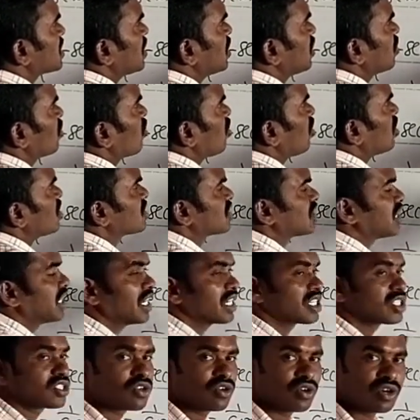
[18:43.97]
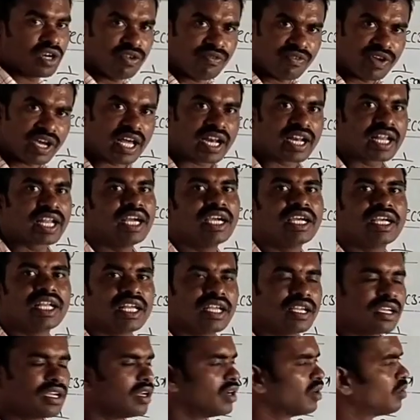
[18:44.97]
into cos 3x only we are
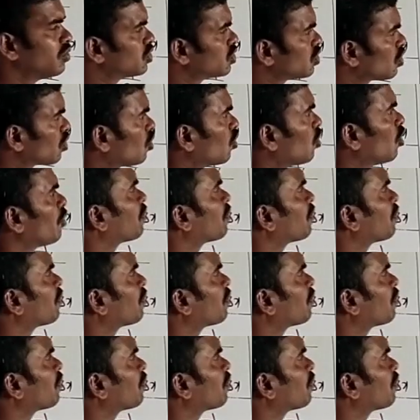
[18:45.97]
getting. So no